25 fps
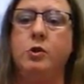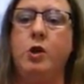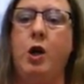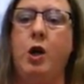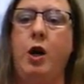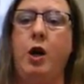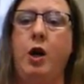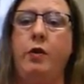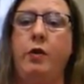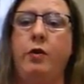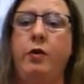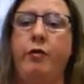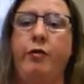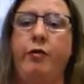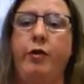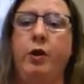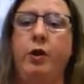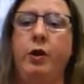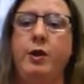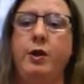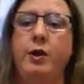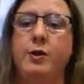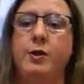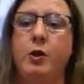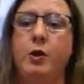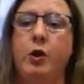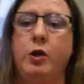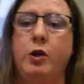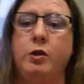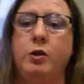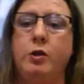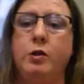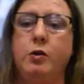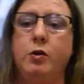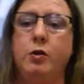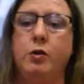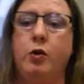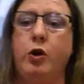gotten their feelings
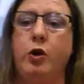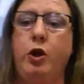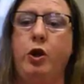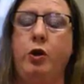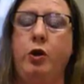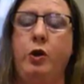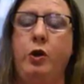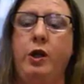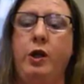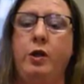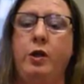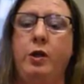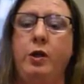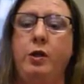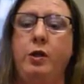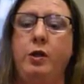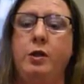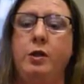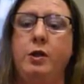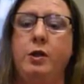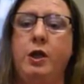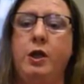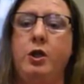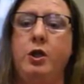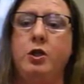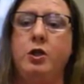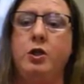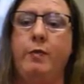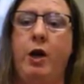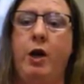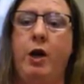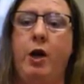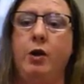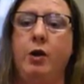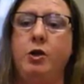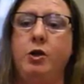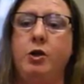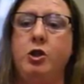hurt, or you need to teach them
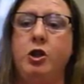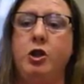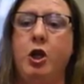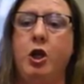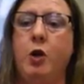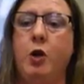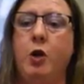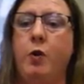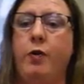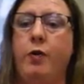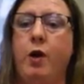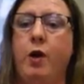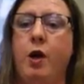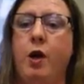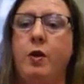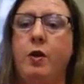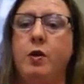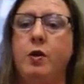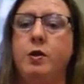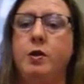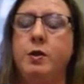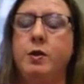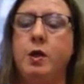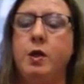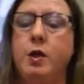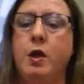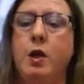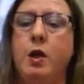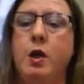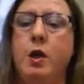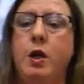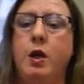how to share with others.